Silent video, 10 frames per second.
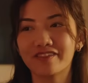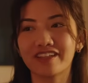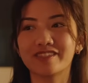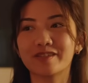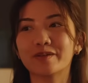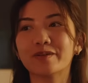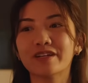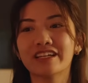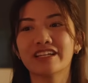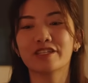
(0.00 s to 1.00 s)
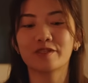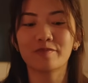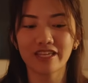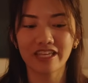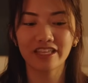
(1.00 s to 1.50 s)
And so just
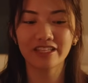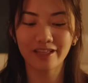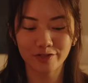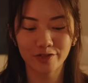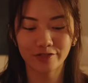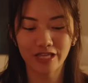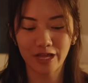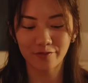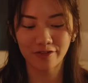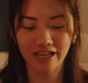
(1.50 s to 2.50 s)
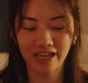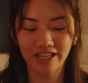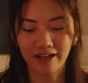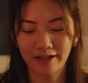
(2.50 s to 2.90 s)
making intentional time for that